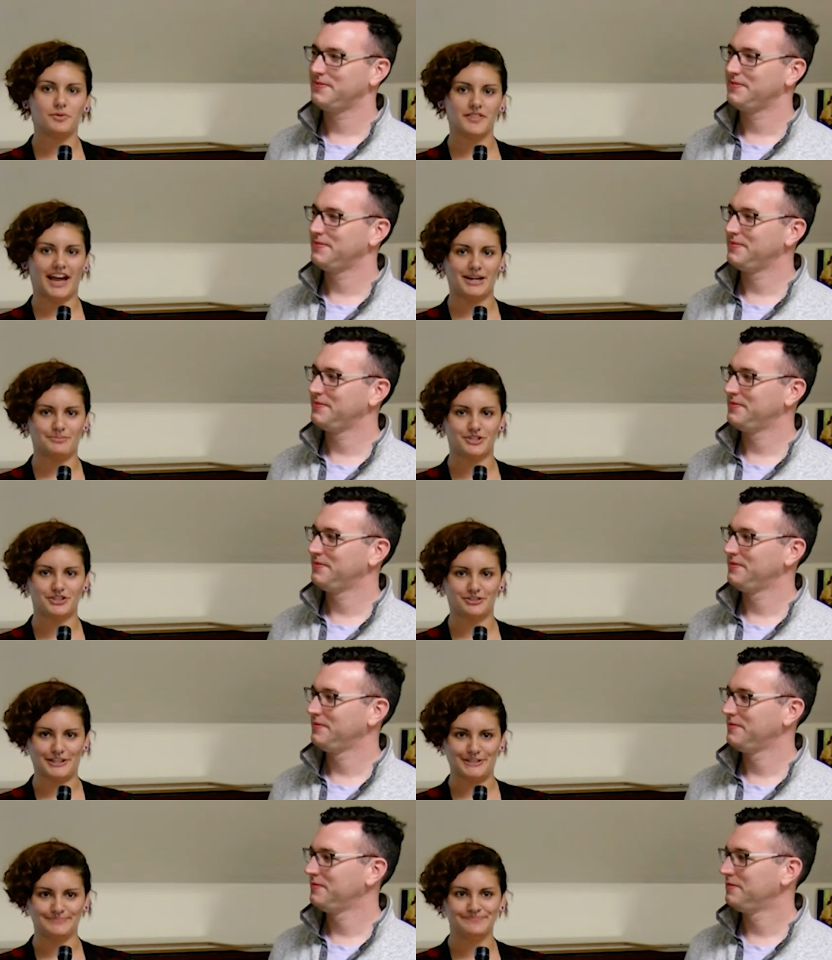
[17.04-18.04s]
Speaker 1: with Adam
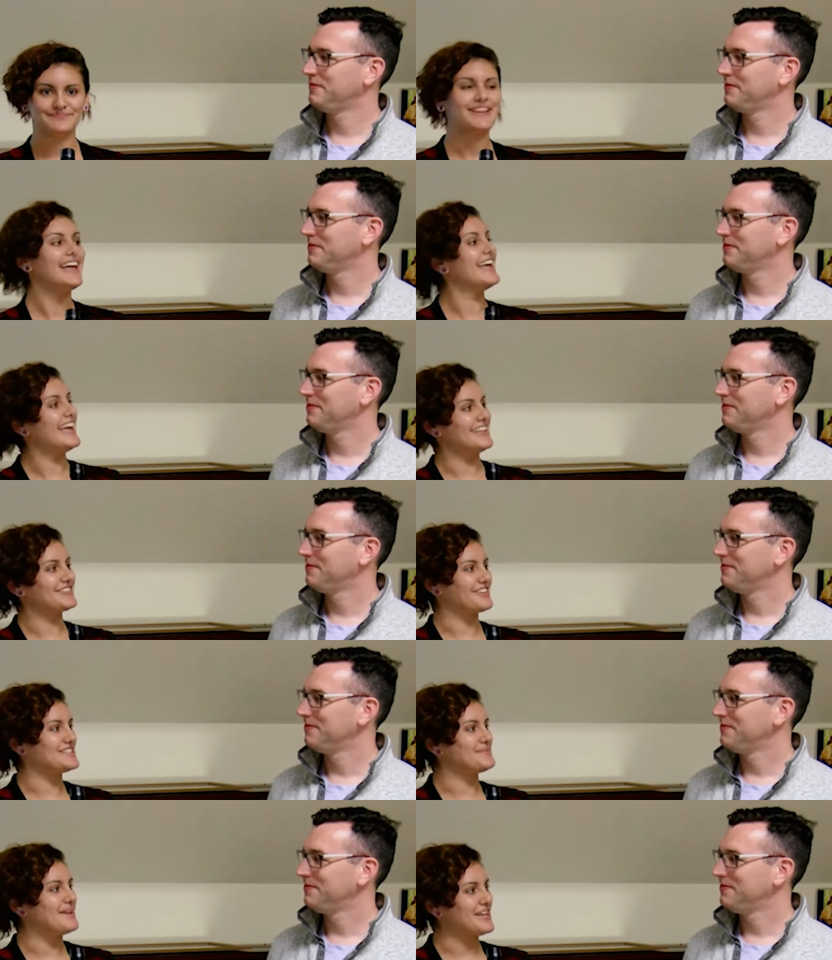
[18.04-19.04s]
Schuler. It's
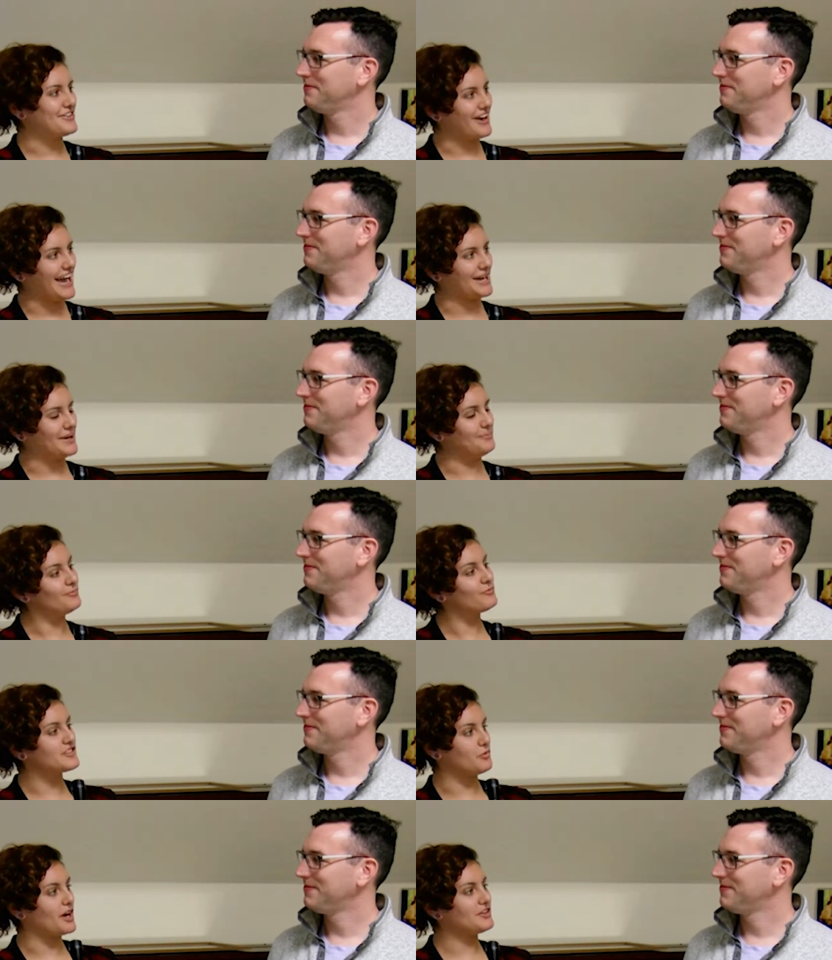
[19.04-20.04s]
great to meet you, Adam.
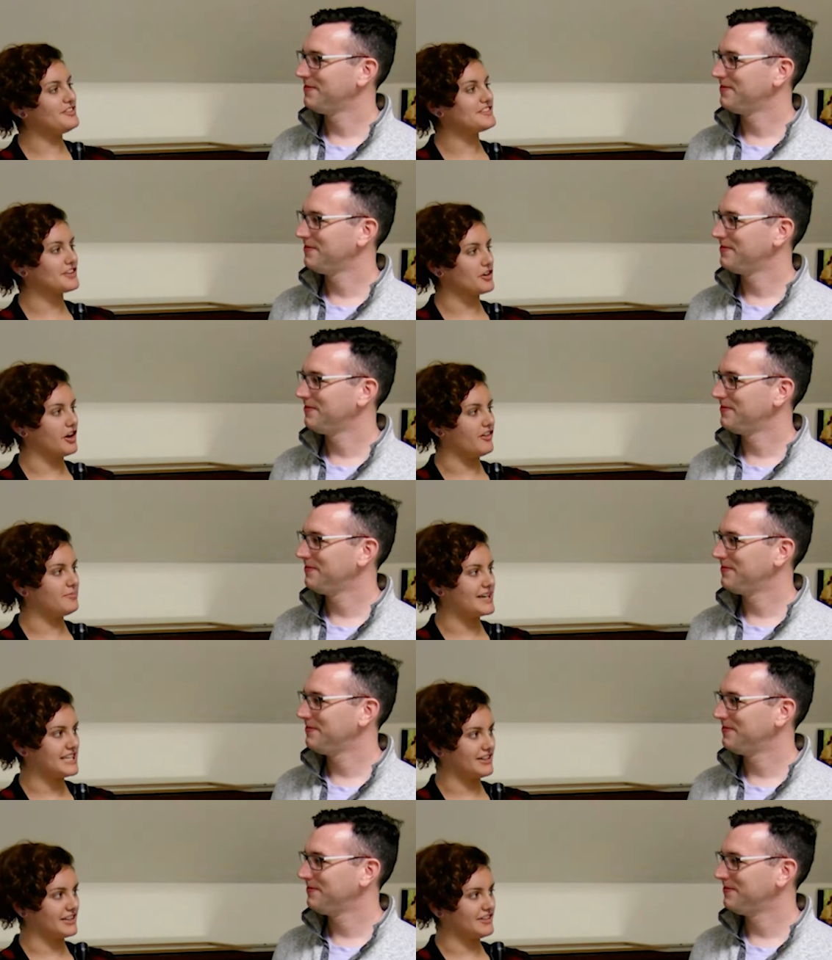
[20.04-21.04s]
So, why don't you start off by
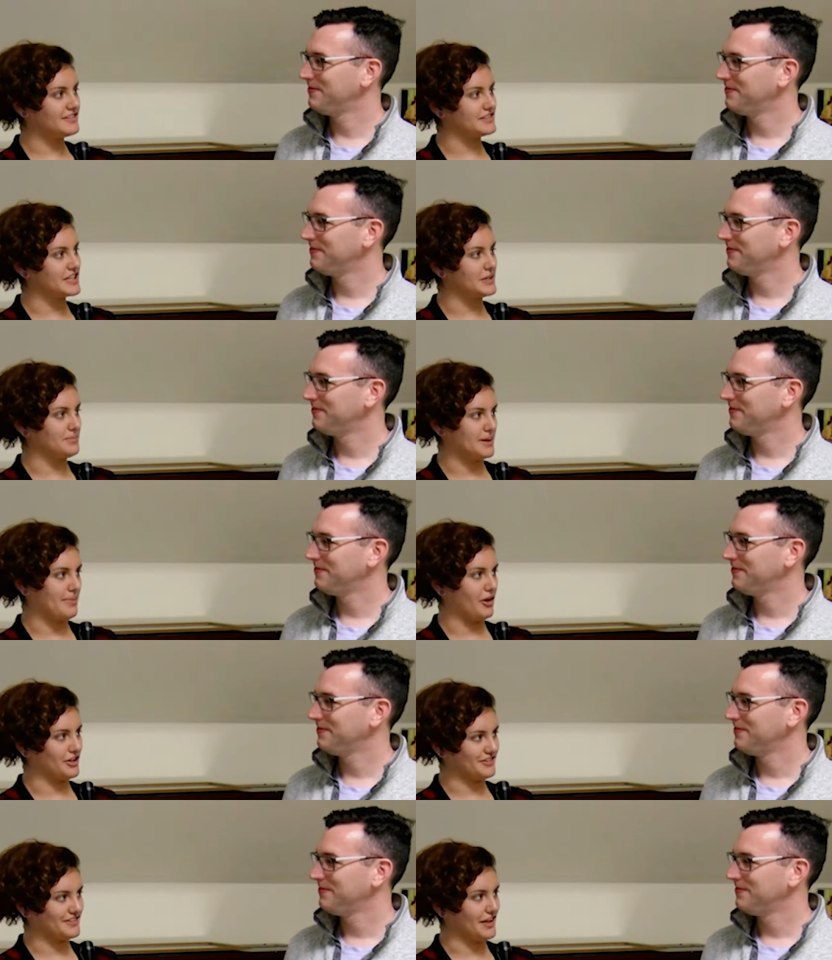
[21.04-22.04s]
telling us a little bit about
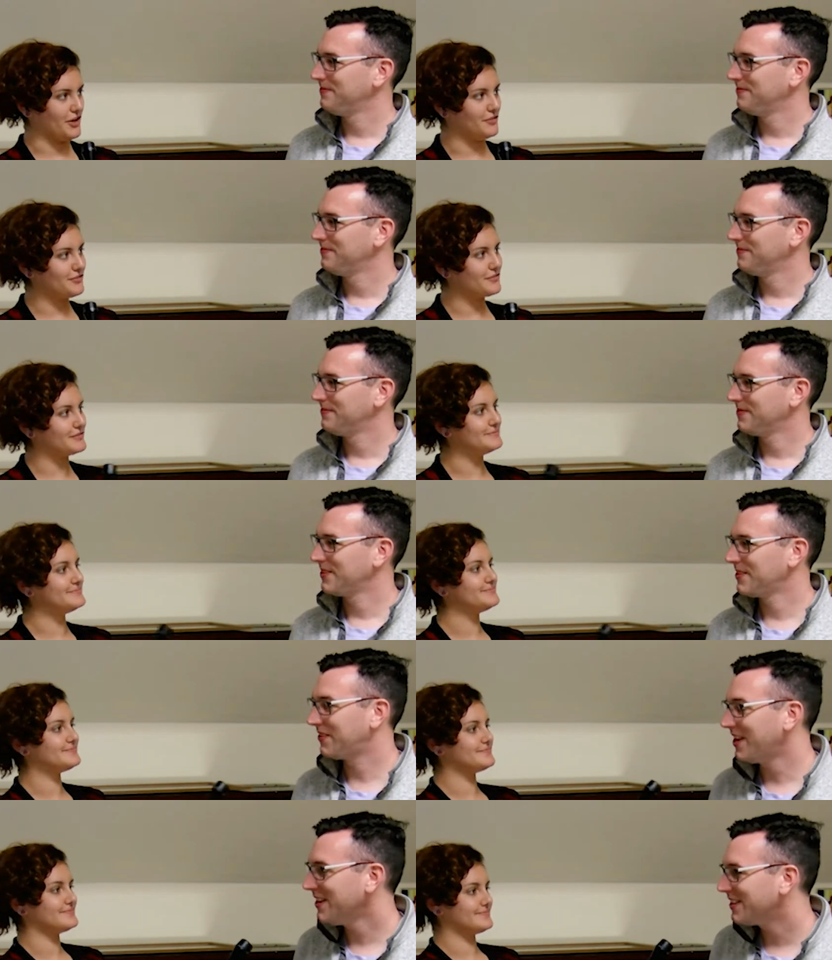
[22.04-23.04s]
yourself?
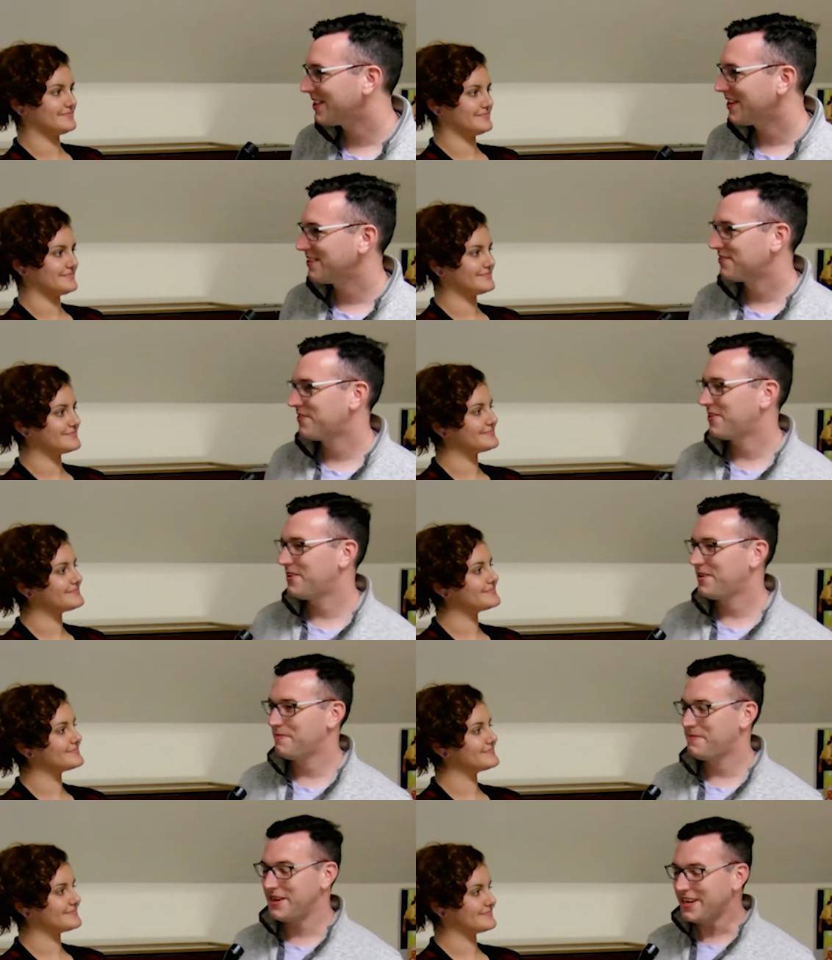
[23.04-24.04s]
Speaker 2: Great, thanks
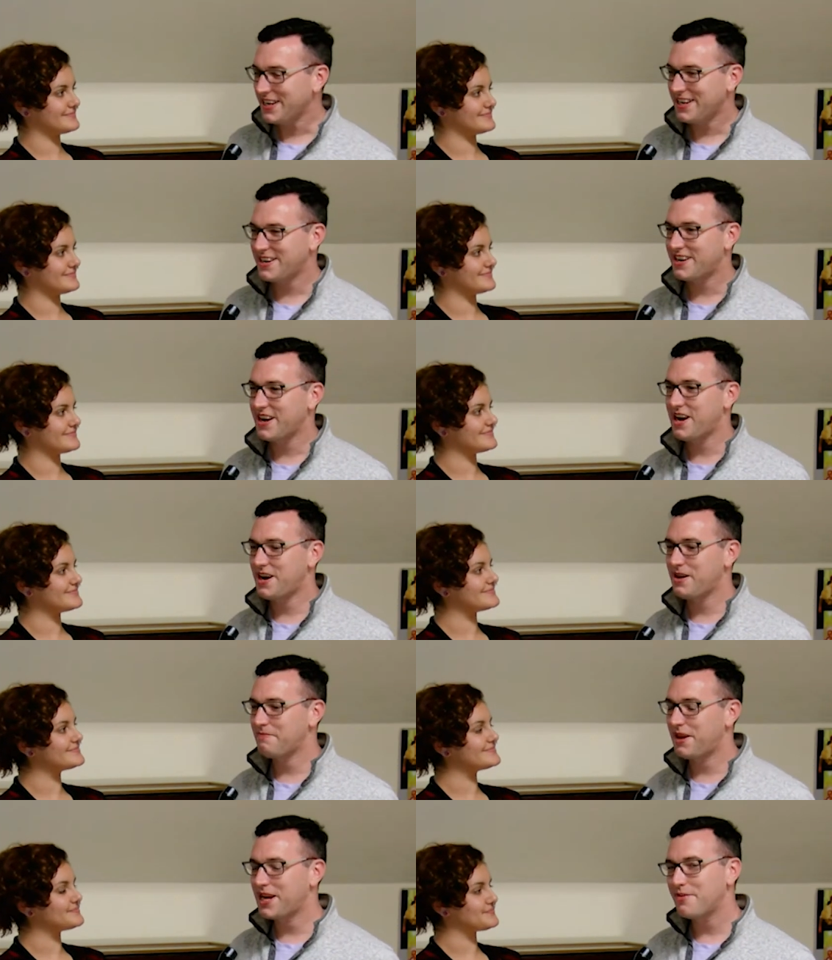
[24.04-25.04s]
for being here.
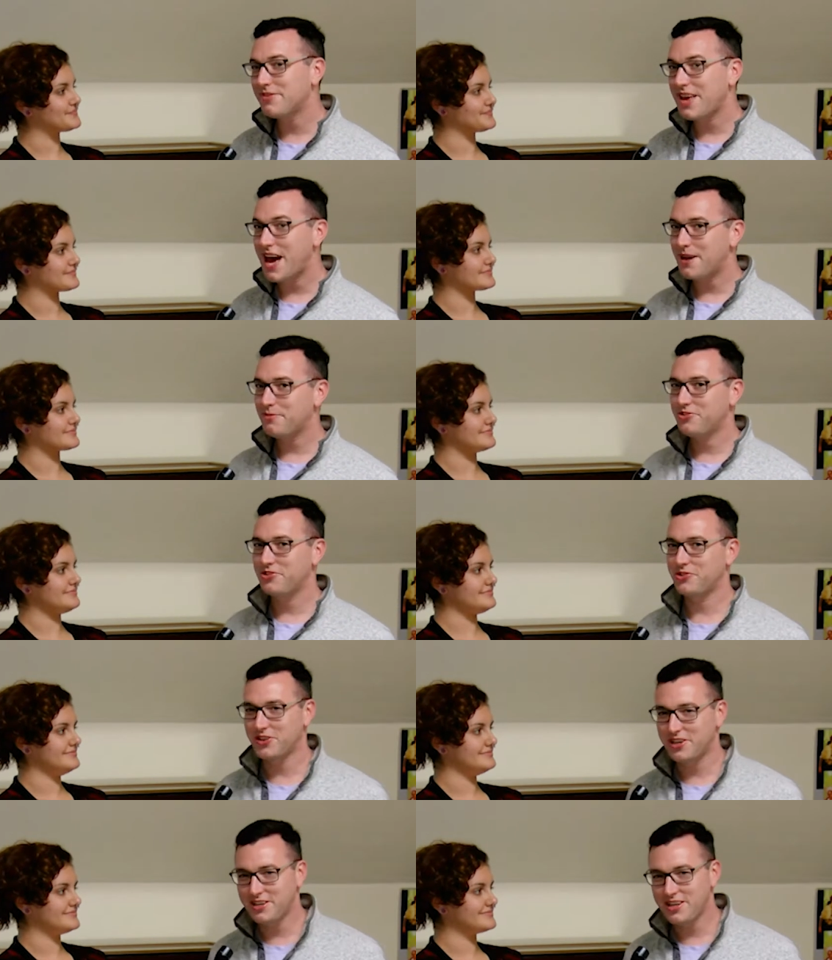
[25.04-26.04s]
Um, my name is Adam
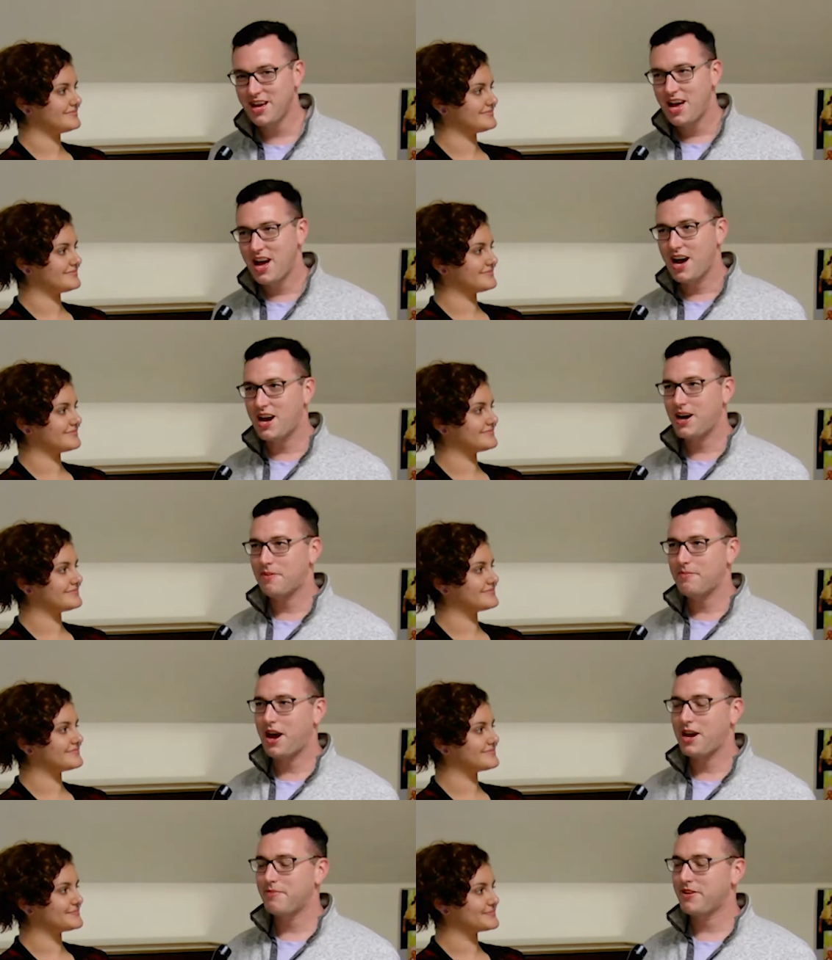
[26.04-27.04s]
Schuler. Um,
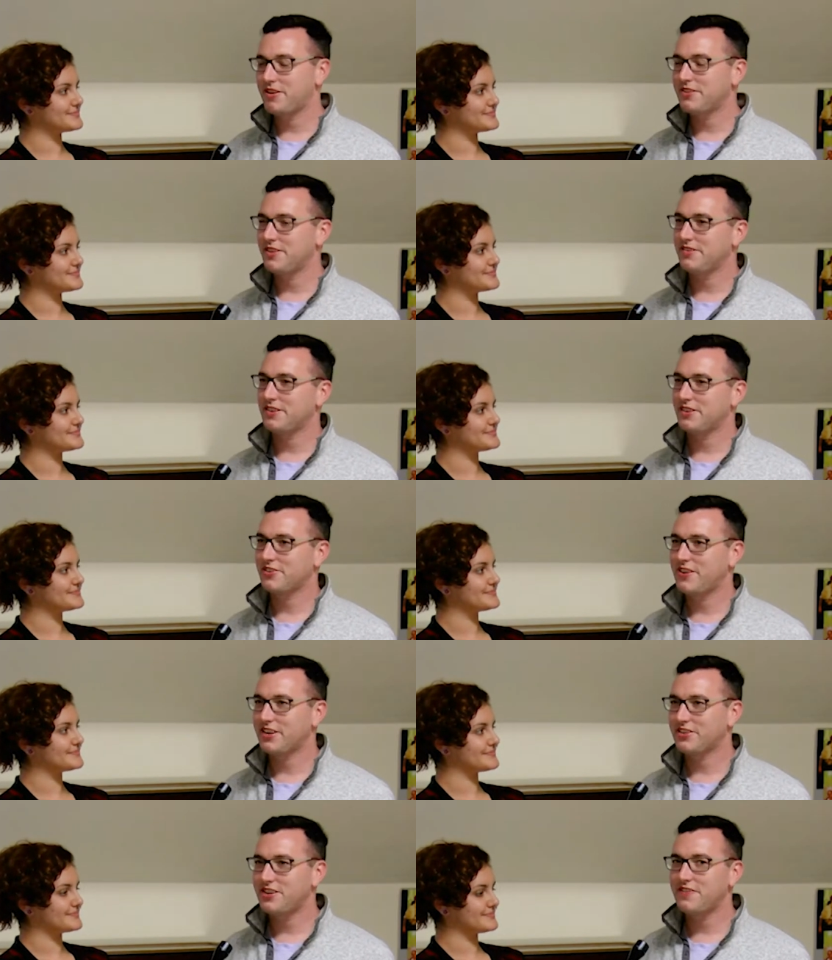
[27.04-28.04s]
I am the artistic
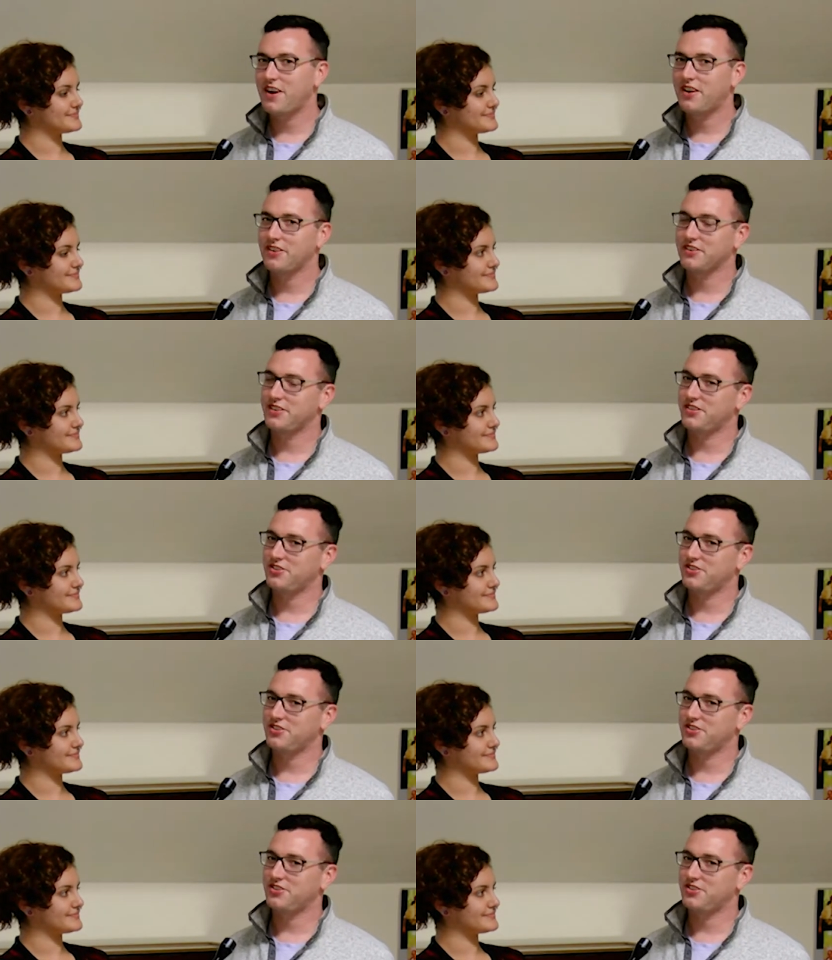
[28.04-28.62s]
director of Arlington